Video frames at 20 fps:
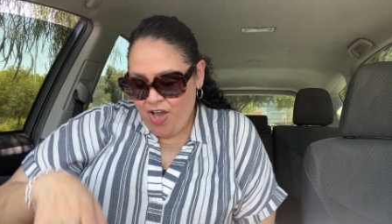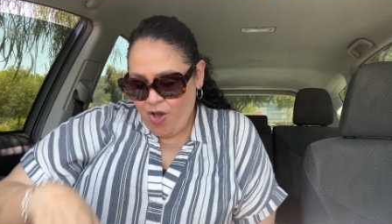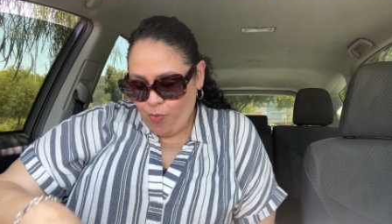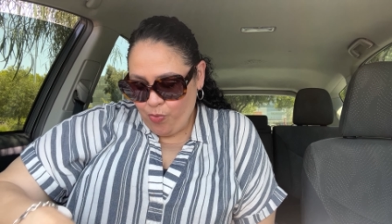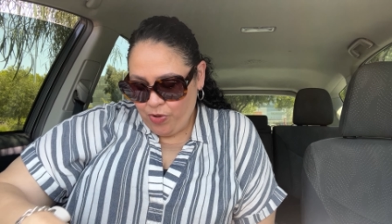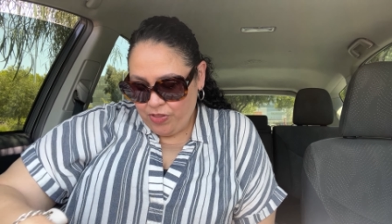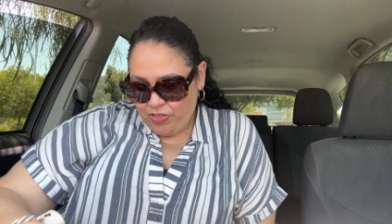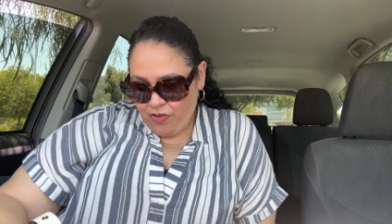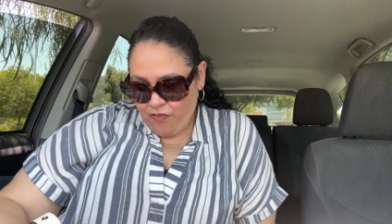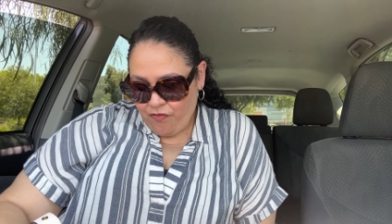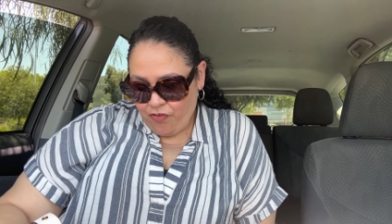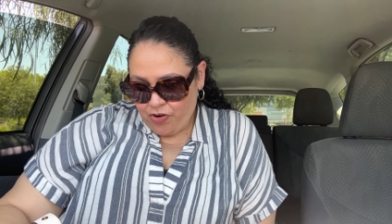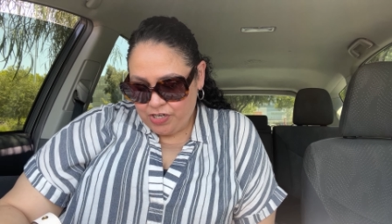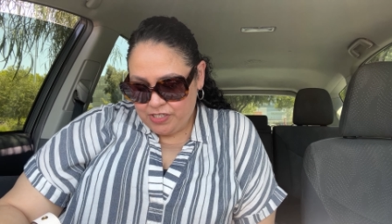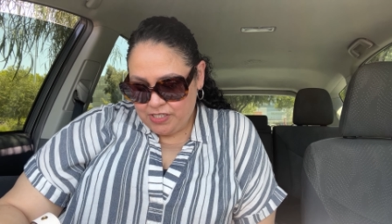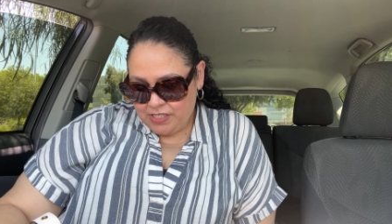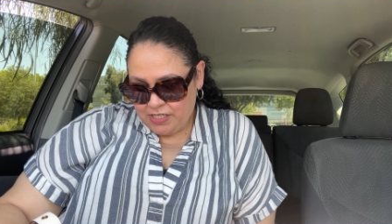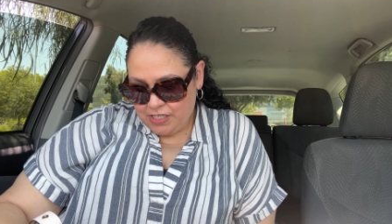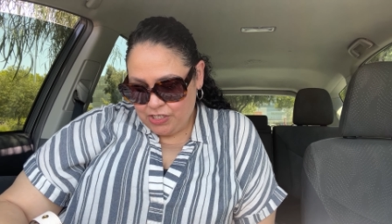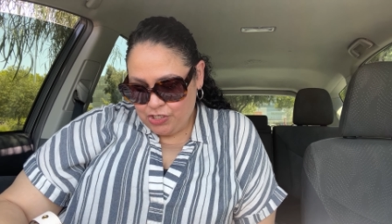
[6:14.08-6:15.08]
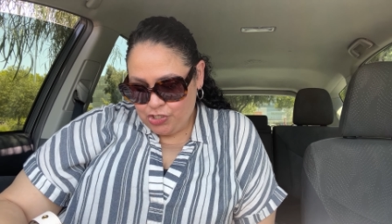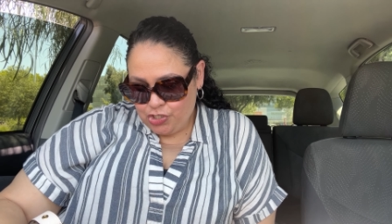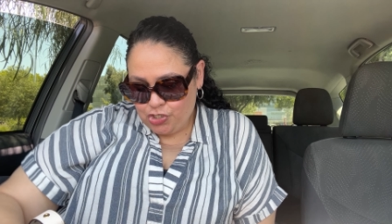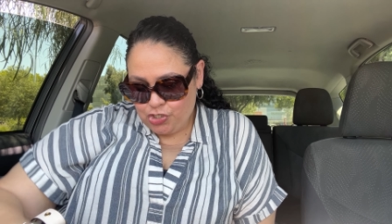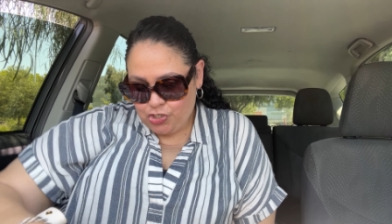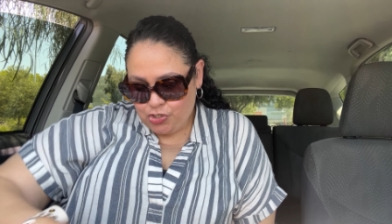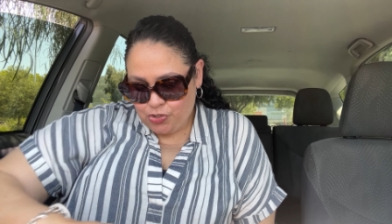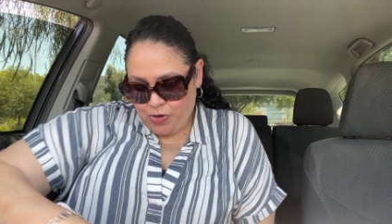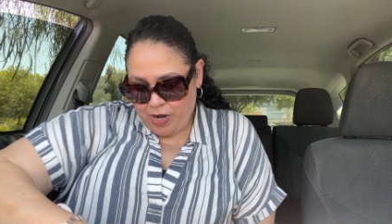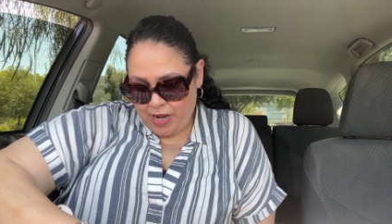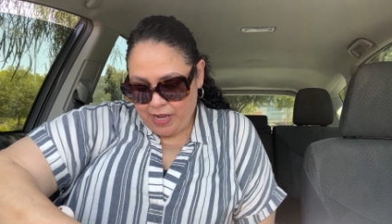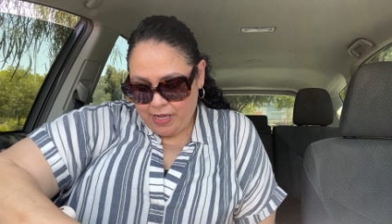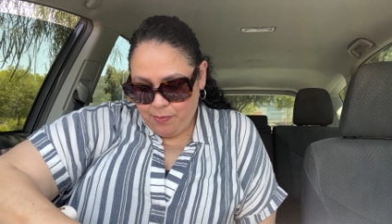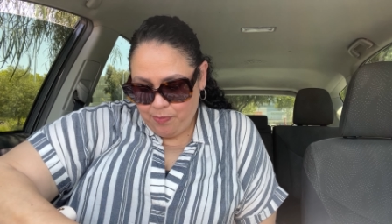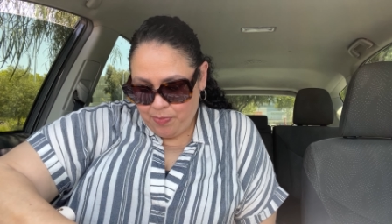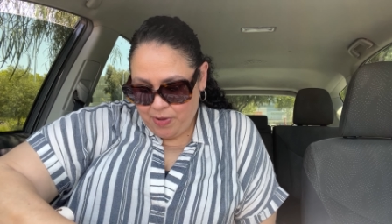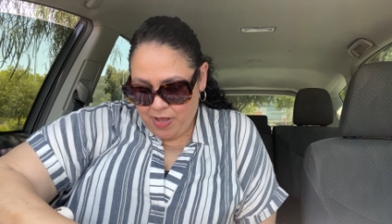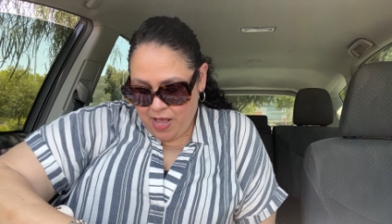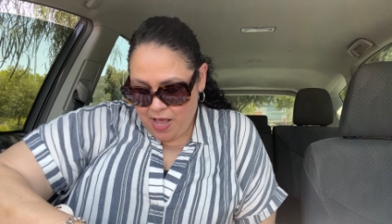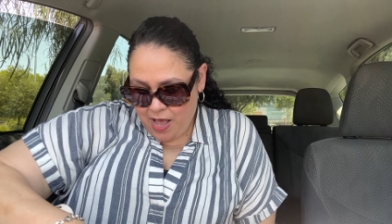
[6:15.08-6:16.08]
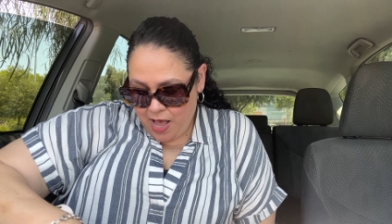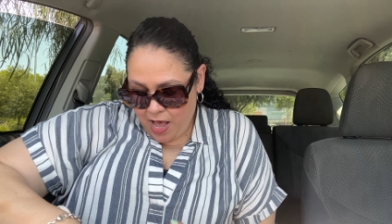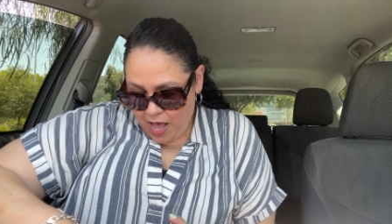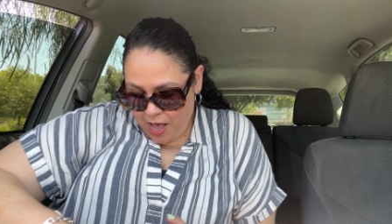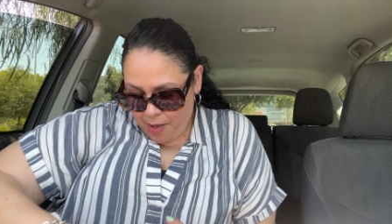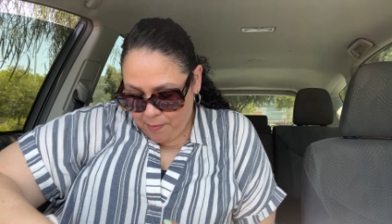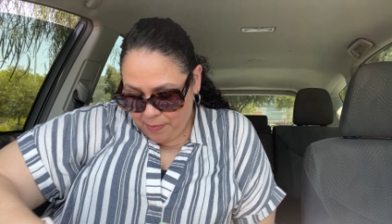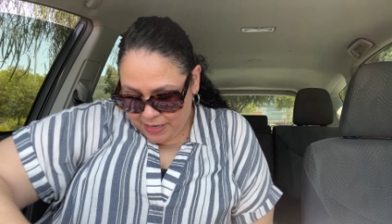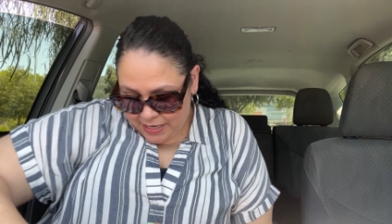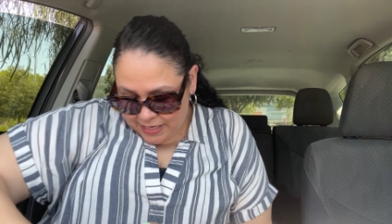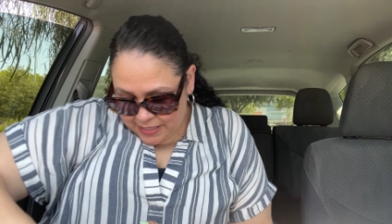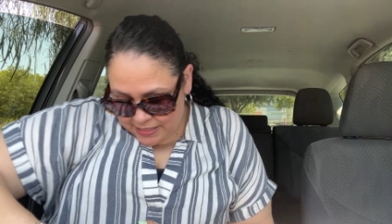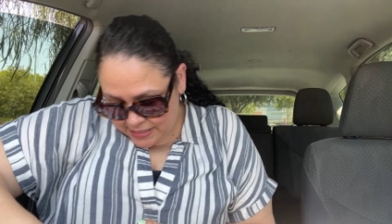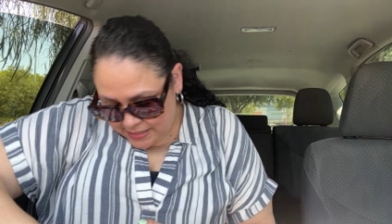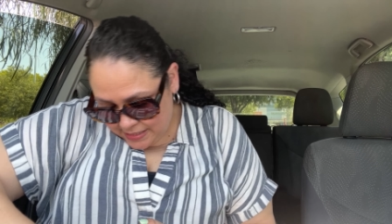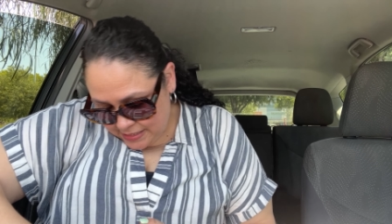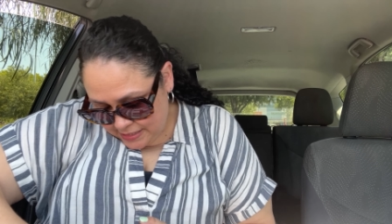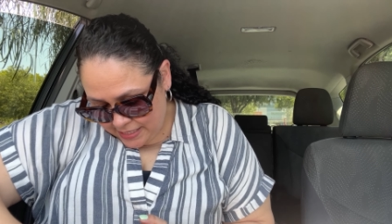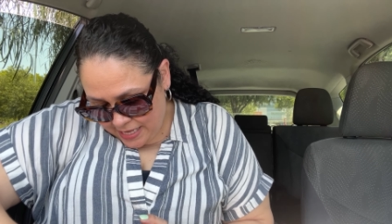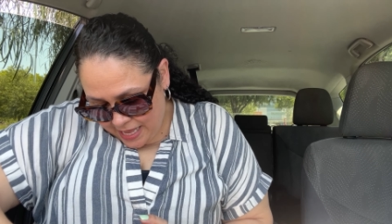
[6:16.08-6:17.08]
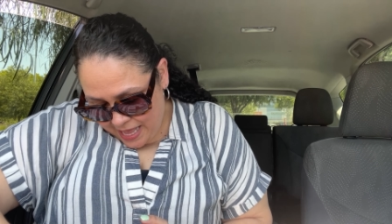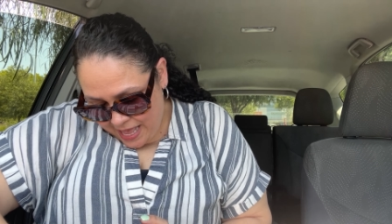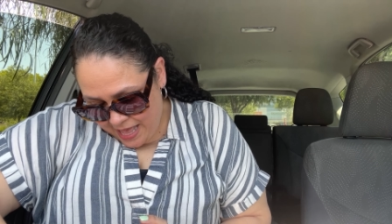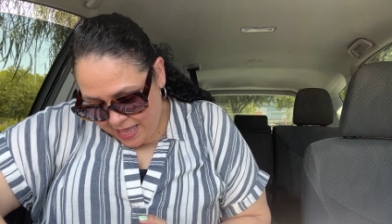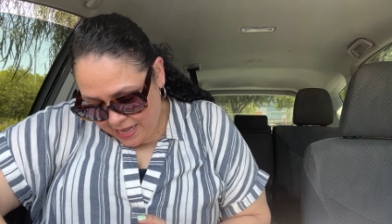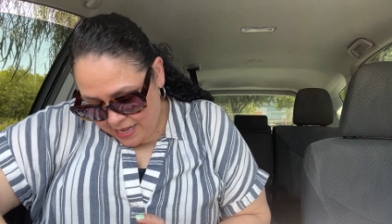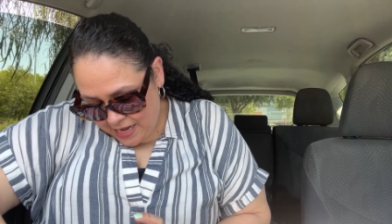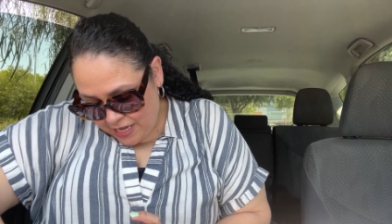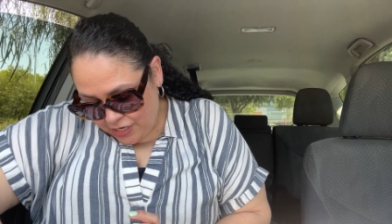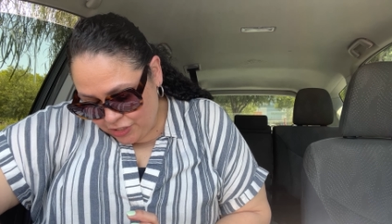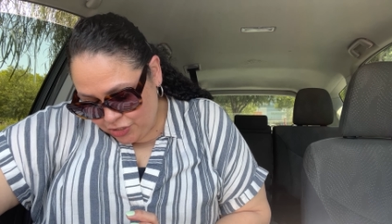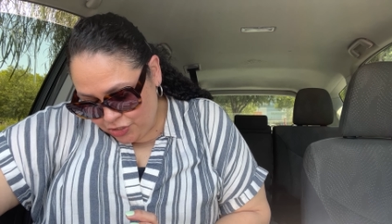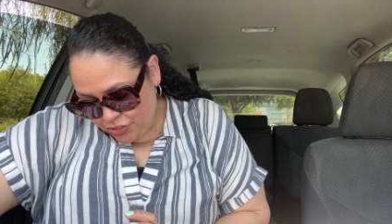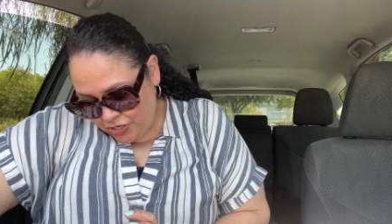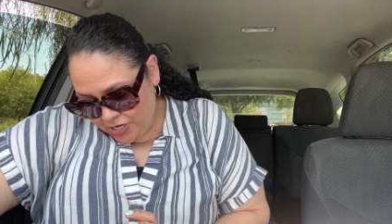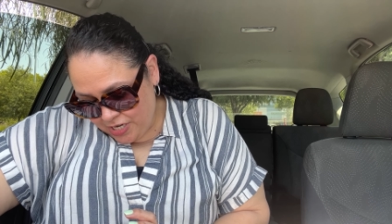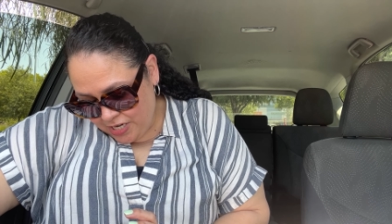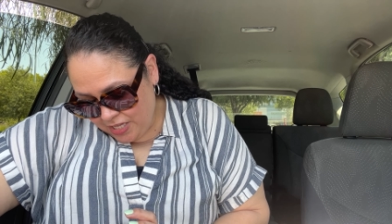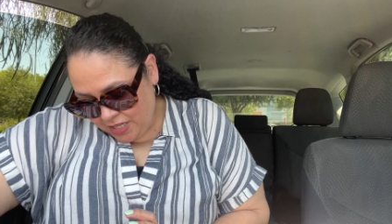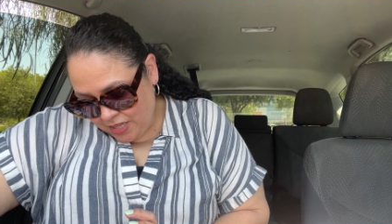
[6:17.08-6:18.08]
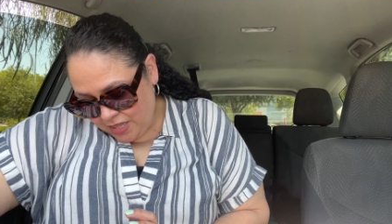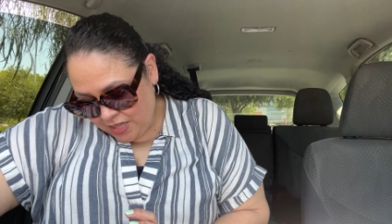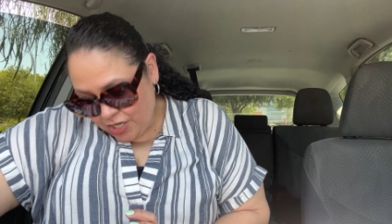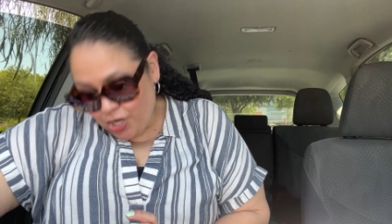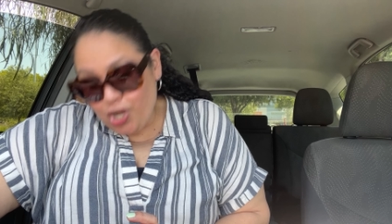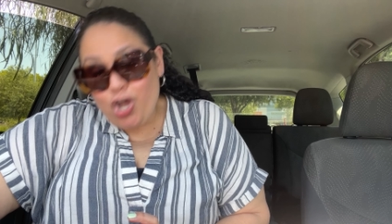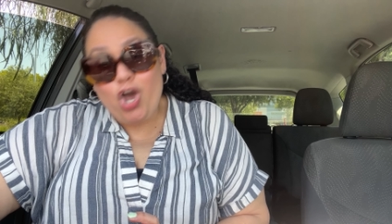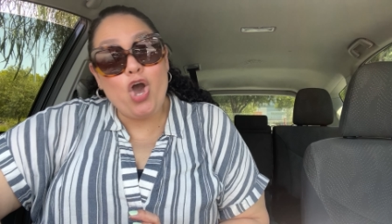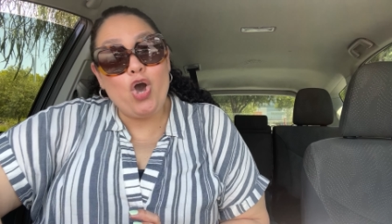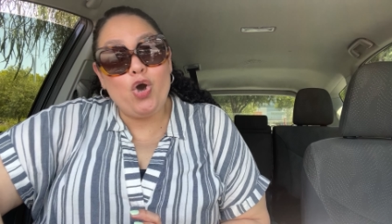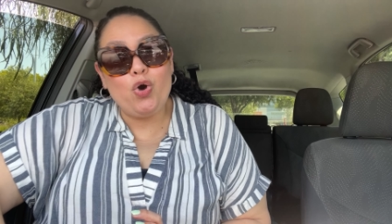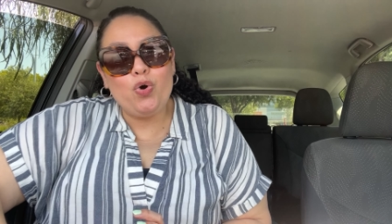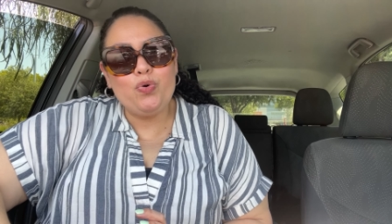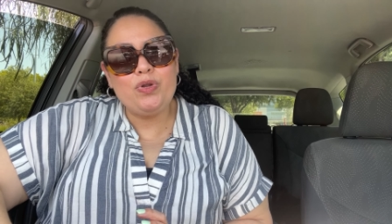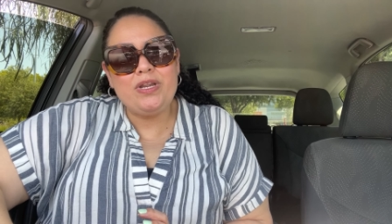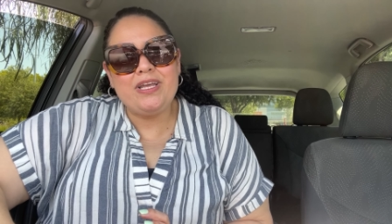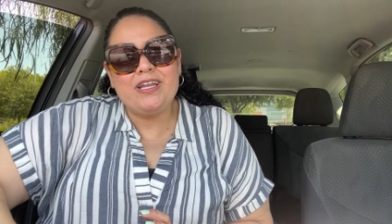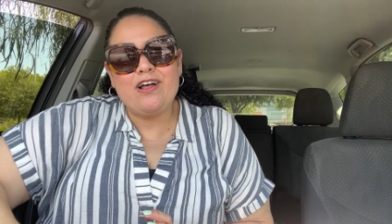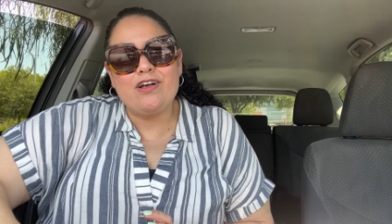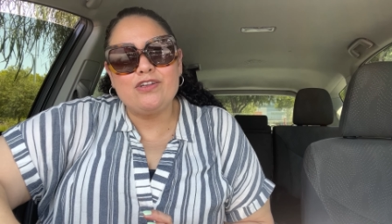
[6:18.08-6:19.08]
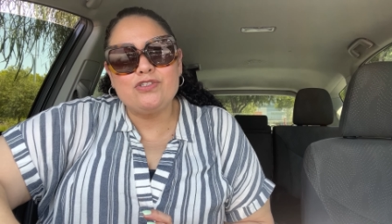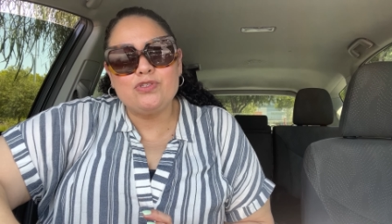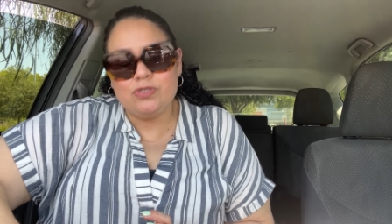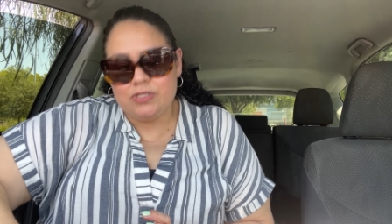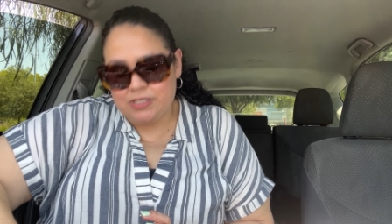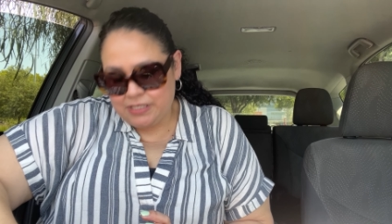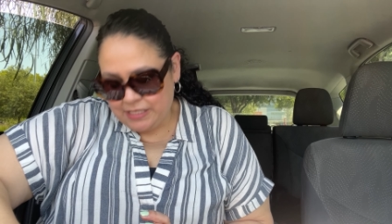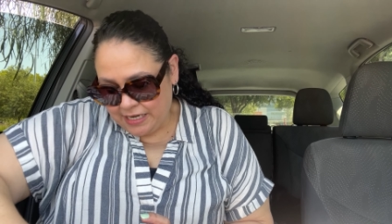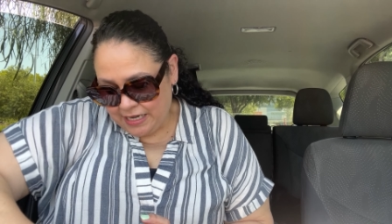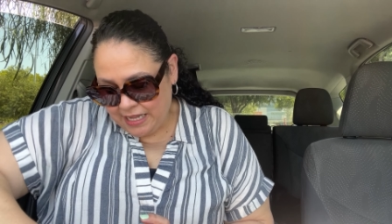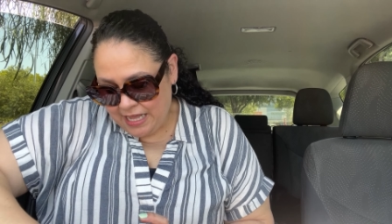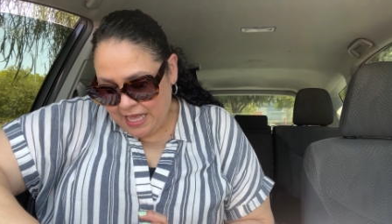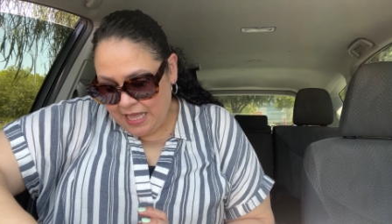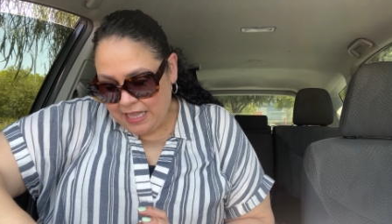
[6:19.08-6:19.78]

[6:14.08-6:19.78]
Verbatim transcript: with the Varsity Stripe. Um, and it said underneath the code, it also said